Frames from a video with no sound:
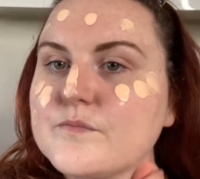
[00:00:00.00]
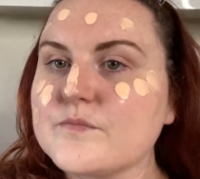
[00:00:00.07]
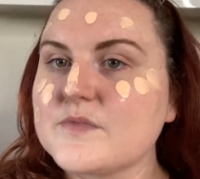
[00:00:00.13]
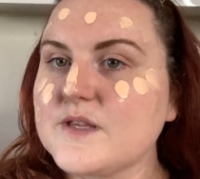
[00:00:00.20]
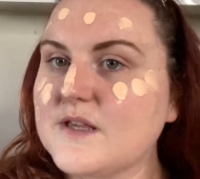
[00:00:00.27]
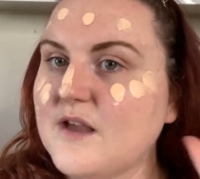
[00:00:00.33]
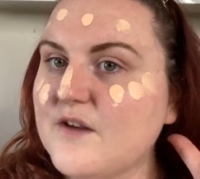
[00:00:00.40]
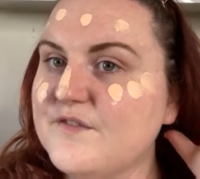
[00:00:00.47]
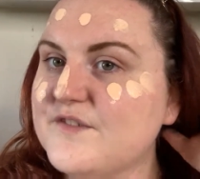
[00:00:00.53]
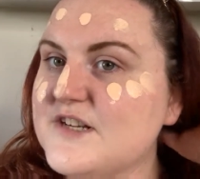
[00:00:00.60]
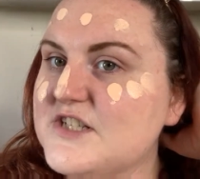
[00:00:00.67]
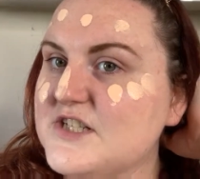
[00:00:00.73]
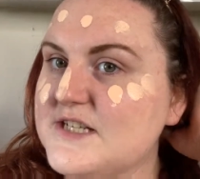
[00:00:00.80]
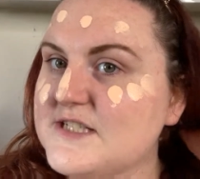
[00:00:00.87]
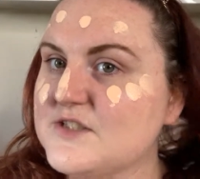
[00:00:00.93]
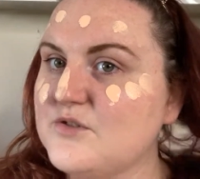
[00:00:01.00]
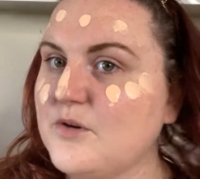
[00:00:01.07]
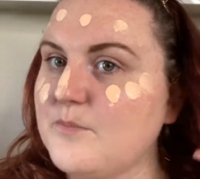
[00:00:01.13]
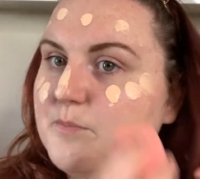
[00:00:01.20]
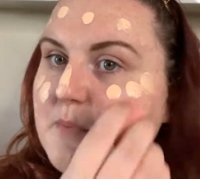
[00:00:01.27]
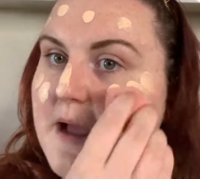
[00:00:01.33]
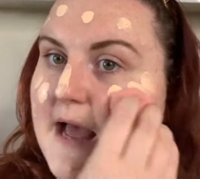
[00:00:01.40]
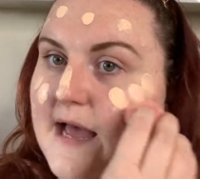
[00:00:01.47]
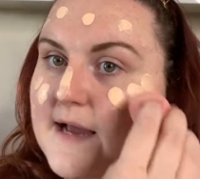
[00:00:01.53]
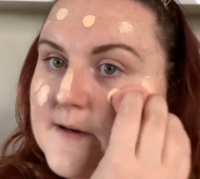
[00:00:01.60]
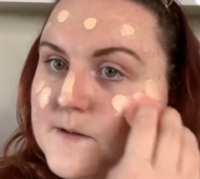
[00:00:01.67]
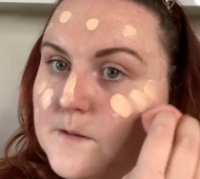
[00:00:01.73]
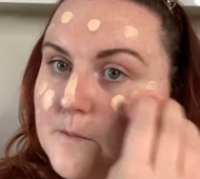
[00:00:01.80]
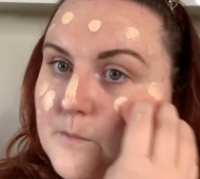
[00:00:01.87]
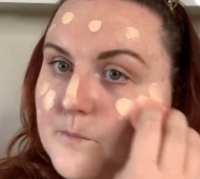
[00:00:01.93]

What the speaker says: The coverage is not bad.